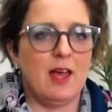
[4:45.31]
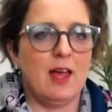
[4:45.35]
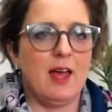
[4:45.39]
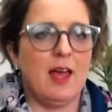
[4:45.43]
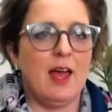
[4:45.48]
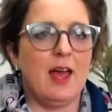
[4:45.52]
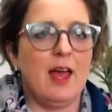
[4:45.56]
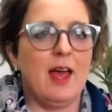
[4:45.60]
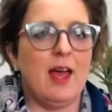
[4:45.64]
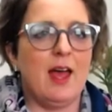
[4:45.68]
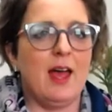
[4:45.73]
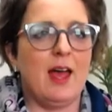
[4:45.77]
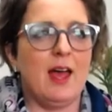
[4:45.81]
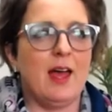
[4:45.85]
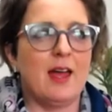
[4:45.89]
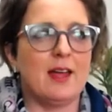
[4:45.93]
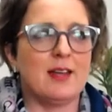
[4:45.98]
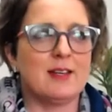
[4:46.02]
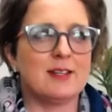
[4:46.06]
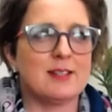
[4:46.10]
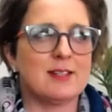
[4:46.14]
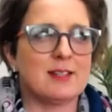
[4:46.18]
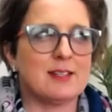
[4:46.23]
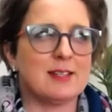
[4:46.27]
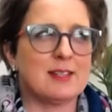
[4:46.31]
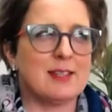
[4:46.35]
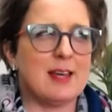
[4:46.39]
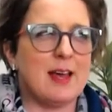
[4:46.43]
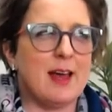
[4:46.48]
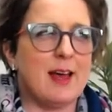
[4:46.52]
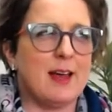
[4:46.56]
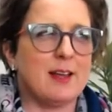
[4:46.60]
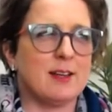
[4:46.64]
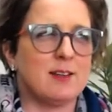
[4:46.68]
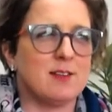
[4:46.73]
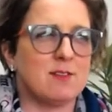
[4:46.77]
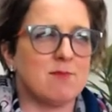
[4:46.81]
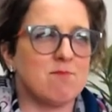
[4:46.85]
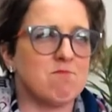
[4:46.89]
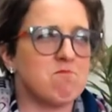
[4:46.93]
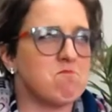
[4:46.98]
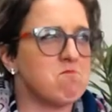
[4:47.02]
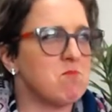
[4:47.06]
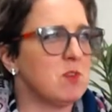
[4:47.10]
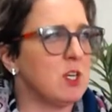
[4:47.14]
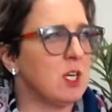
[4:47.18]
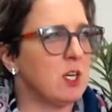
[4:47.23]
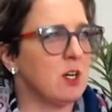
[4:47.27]
and that,
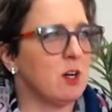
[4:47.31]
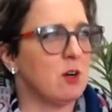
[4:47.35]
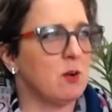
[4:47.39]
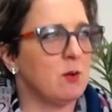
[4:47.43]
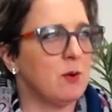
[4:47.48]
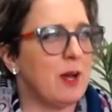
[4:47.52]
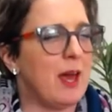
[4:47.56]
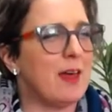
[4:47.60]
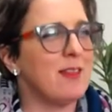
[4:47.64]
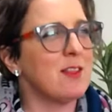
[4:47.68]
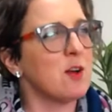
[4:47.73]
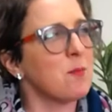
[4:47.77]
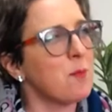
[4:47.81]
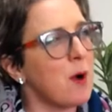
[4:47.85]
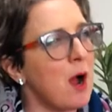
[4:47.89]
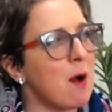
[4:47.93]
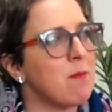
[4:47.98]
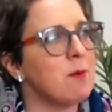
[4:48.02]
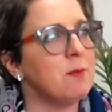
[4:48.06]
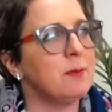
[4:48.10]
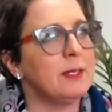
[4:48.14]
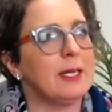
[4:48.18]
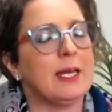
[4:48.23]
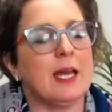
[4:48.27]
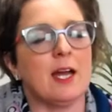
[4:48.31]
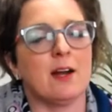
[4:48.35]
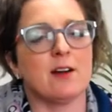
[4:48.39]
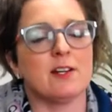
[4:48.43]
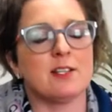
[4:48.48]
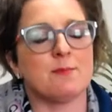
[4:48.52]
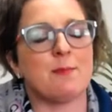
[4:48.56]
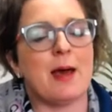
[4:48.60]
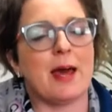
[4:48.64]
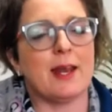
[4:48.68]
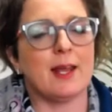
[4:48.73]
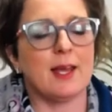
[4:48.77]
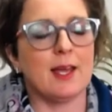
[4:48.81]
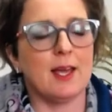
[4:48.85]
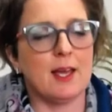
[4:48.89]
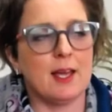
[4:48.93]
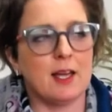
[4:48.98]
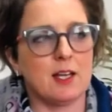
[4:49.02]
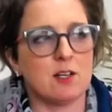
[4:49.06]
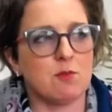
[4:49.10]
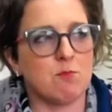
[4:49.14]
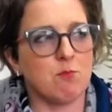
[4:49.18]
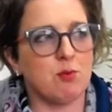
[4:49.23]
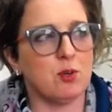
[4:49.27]
you know, and they're probably charismatic and
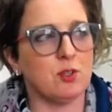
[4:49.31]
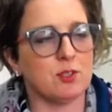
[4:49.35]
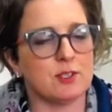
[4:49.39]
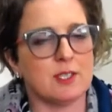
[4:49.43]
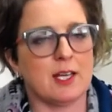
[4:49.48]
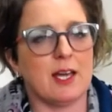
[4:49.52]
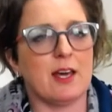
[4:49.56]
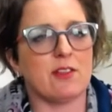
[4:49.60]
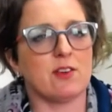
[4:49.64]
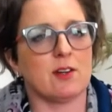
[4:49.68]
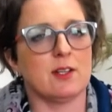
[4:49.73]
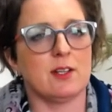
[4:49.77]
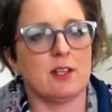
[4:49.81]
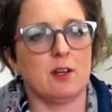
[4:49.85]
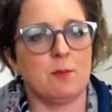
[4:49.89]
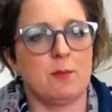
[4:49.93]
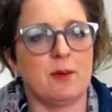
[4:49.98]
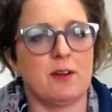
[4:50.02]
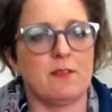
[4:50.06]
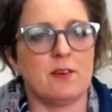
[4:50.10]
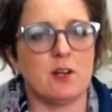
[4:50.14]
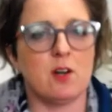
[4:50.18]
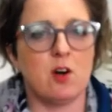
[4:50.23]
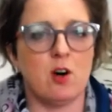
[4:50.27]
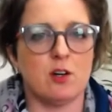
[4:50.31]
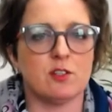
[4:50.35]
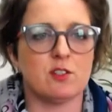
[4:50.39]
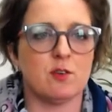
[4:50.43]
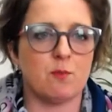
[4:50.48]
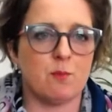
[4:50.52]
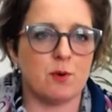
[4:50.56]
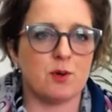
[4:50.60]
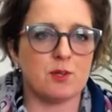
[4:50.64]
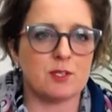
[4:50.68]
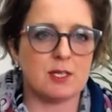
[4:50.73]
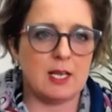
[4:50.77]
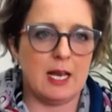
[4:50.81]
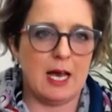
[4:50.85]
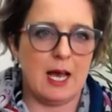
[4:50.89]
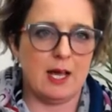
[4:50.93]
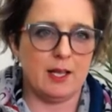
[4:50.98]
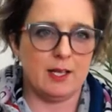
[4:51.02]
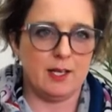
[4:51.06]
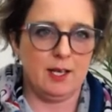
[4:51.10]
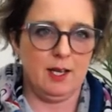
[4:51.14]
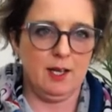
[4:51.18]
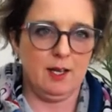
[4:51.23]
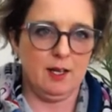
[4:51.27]
can pull together a little bit of a cult of
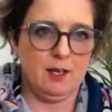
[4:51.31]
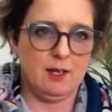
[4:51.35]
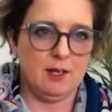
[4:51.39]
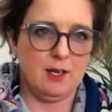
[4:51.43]
personality,